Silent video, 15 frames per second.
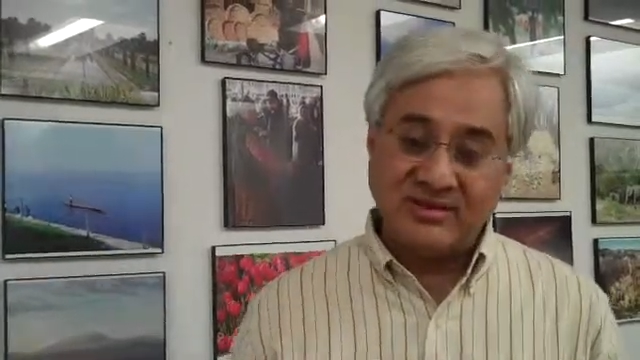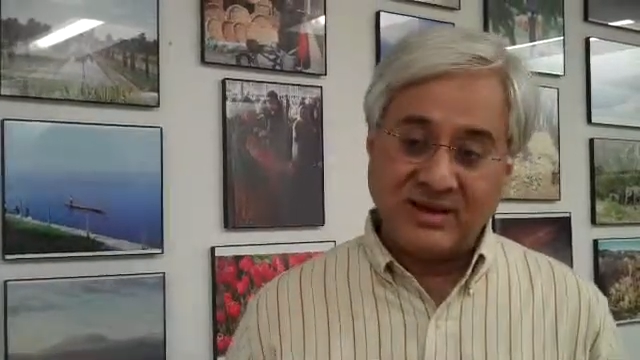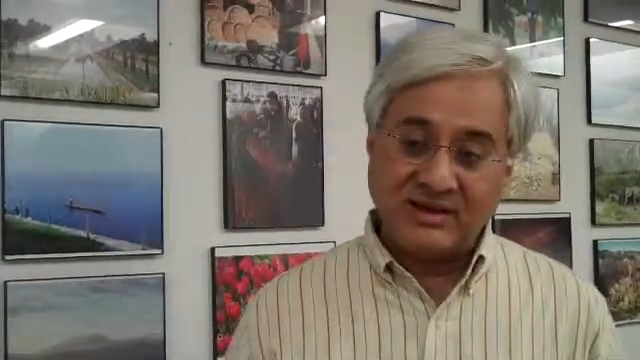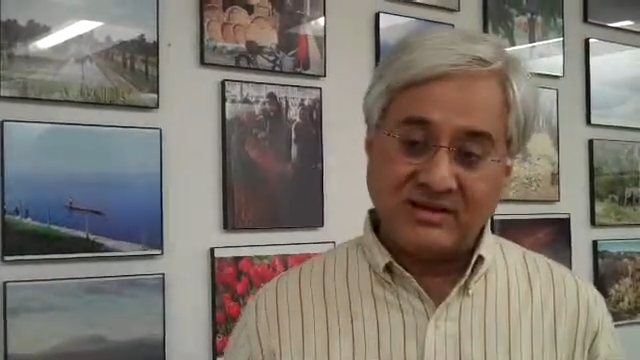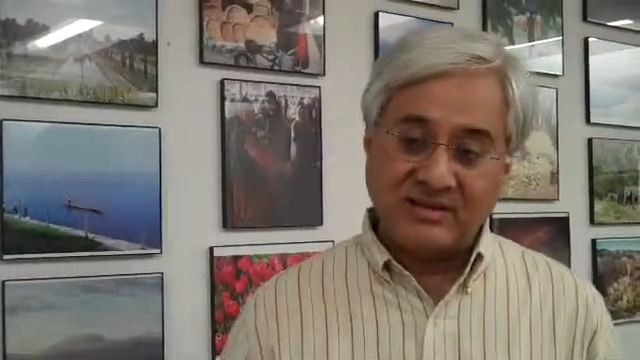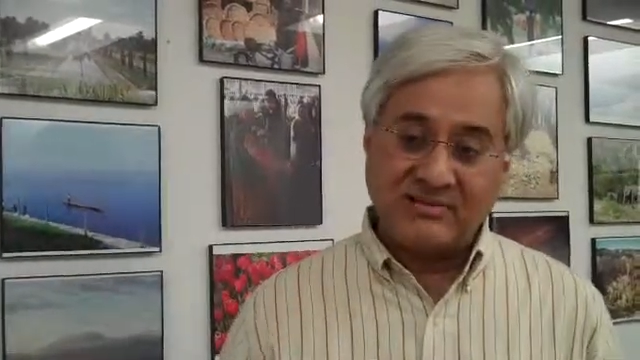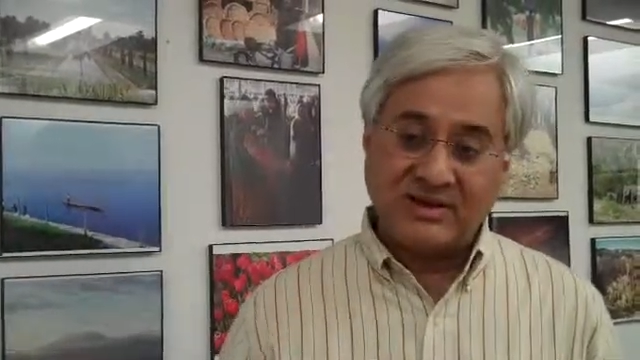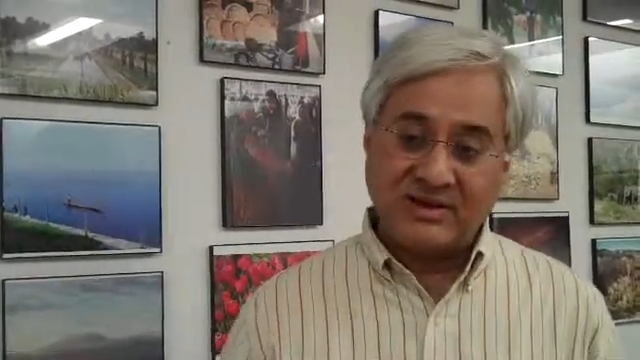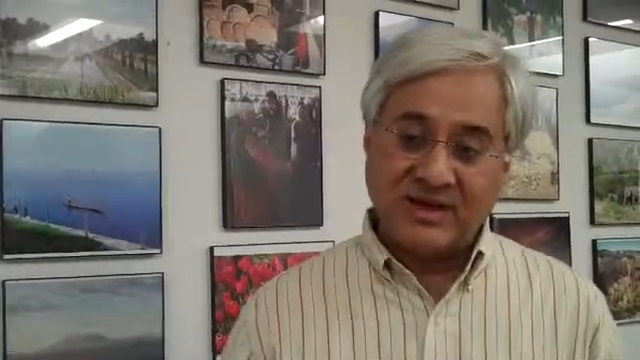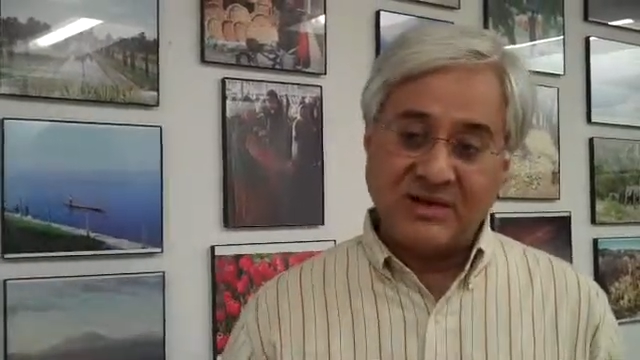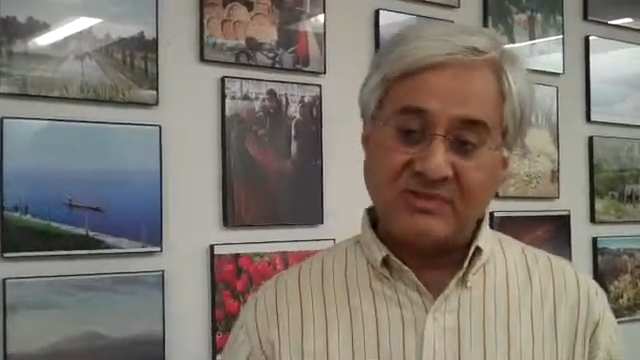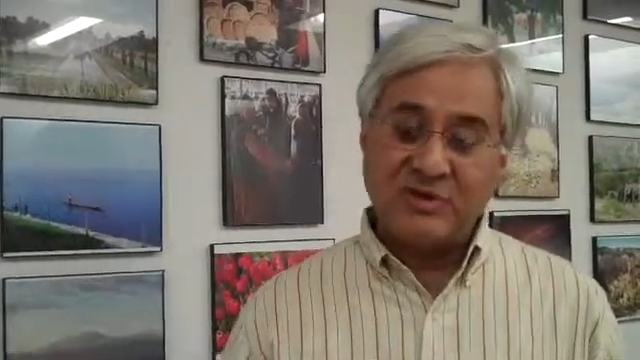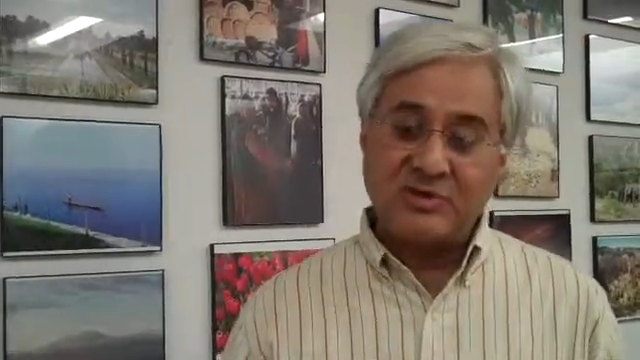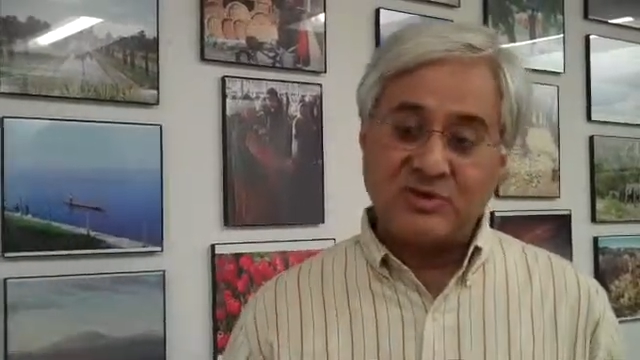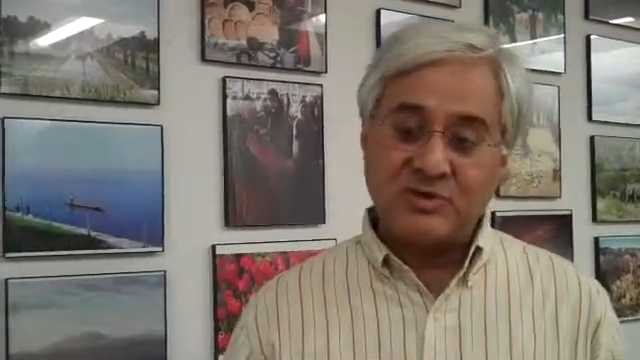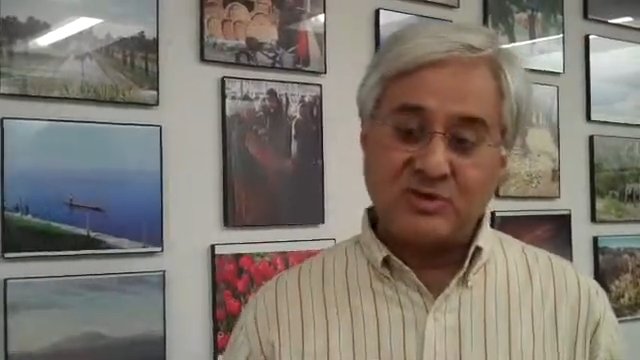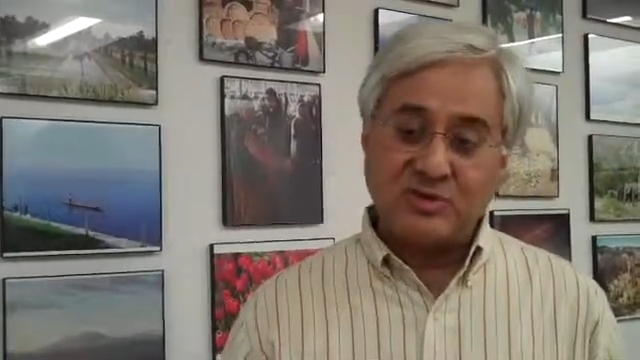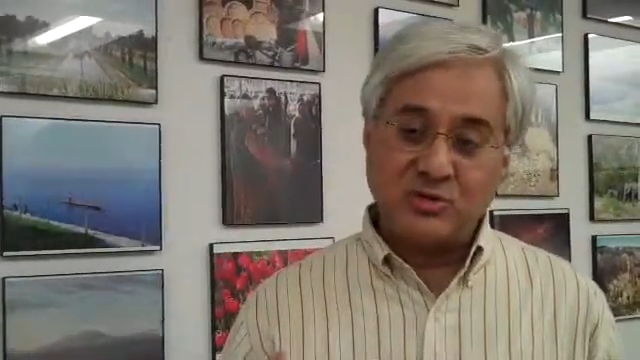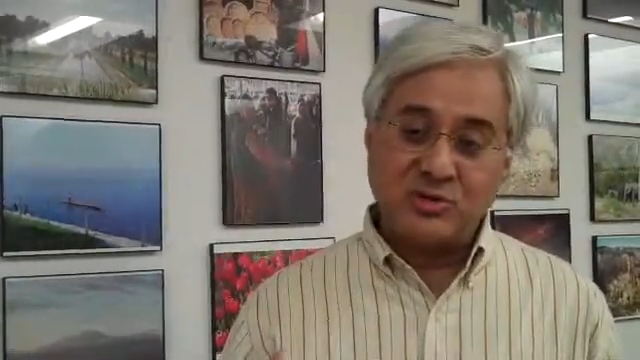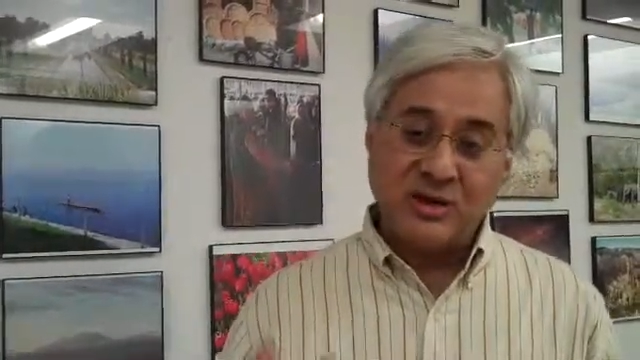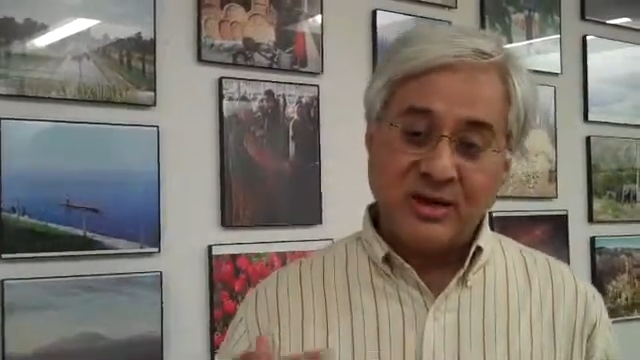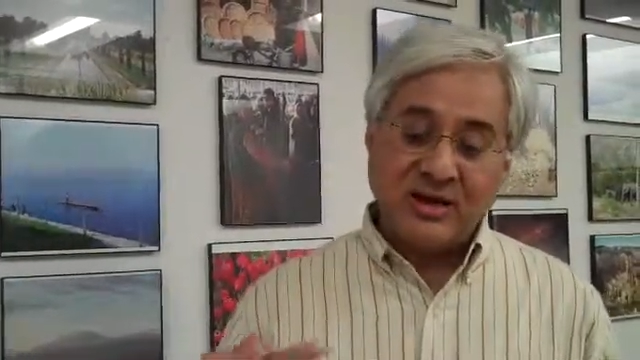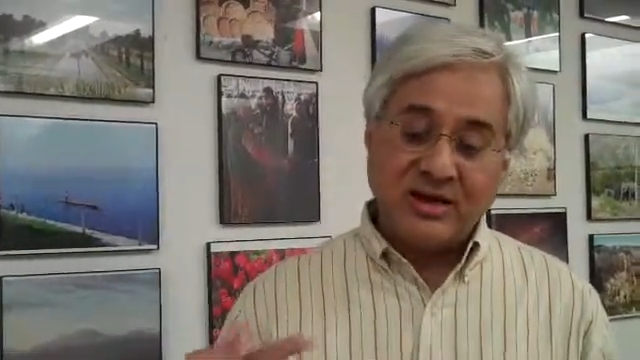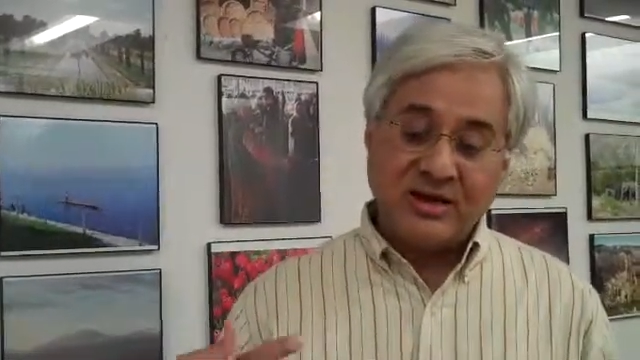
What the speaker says: that were able to